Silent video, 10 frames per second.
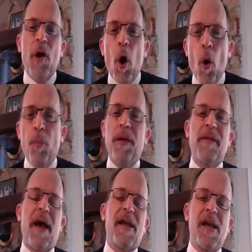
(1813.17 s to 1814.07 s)
hoping
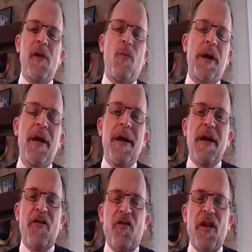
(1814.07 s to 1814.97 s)
that he would
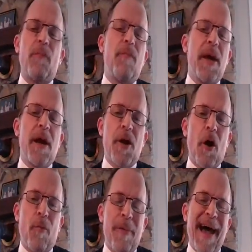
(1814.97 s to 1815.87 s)
send me a
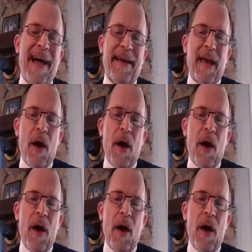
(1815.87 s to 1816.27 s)
note back